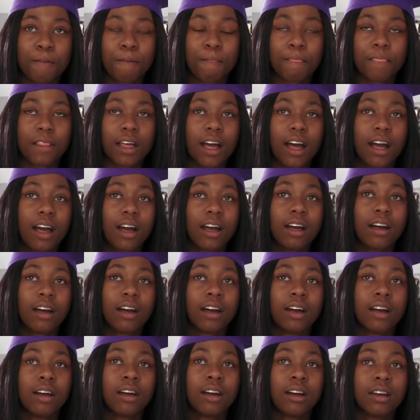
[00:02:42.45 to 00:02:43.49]
Huh?
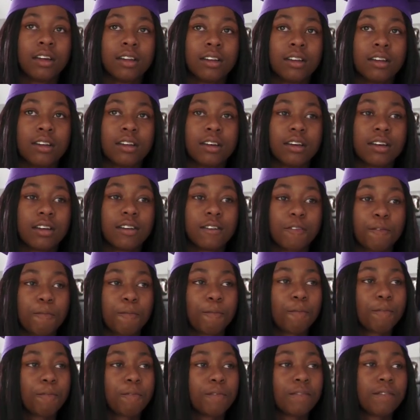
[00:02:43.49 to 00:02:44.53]
What did Dohn do for
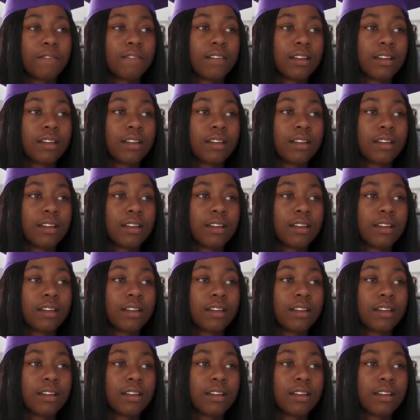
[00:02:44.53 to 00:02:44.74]
you?